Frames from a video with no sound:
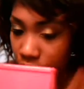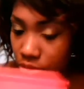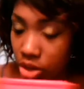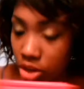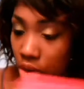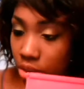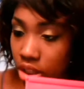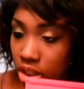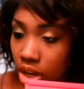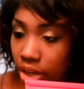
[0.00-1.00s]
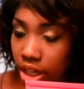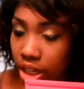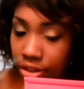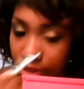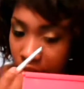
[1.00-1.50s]
You don't want to go
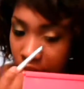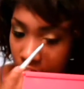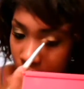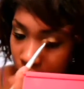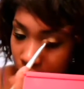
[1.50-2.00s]
any further